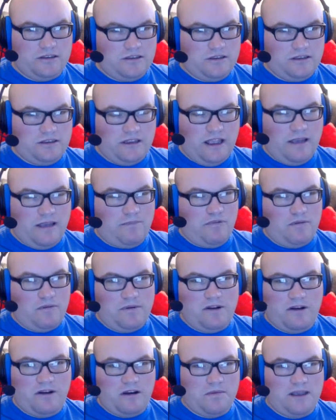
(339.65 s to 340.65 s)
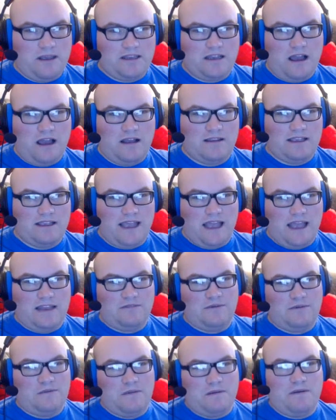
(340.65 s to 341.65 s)
they're probably not going to be as hard to get
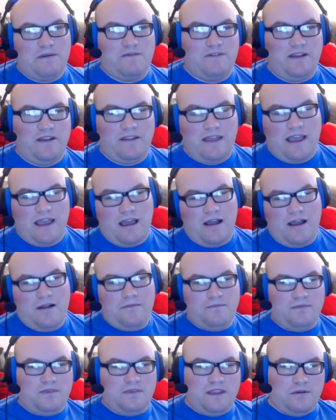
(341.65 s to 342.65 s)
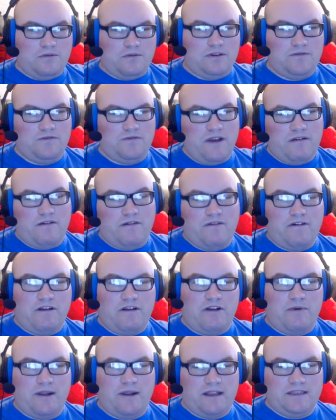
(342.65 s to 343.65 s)
as we maybe think they are. They were just very,
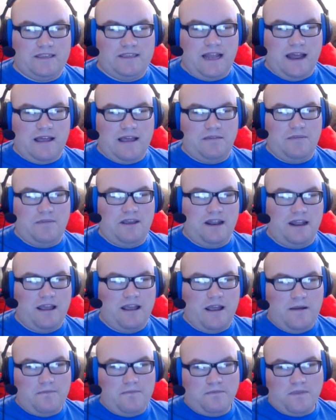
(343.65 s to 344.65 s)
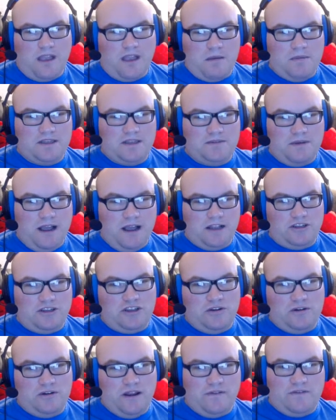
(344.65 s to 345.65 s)
very quick to sell out at the beginning. I must, I
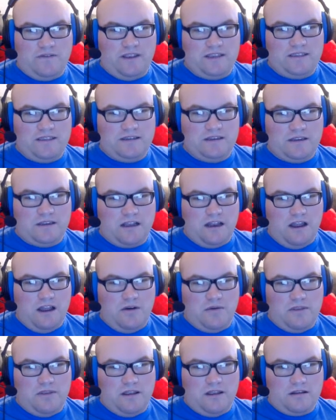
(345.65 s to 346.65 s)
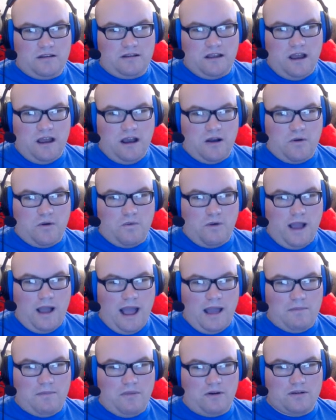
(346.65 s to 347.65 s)
do love this glow-in-the-dark
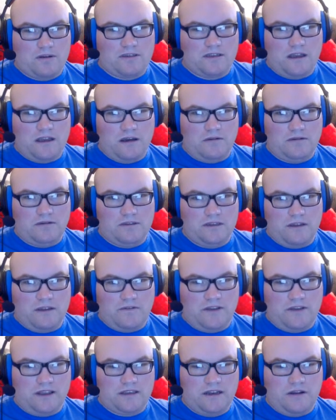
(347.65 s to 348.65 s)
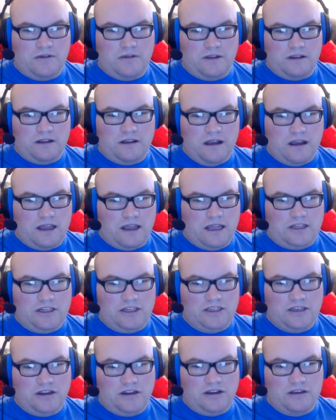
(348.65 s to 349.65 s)
Hatbox Ghost. I think it's glow-in-the-dark. It
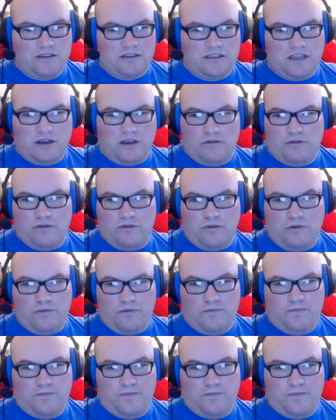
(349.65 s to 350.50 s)
just looks so cool.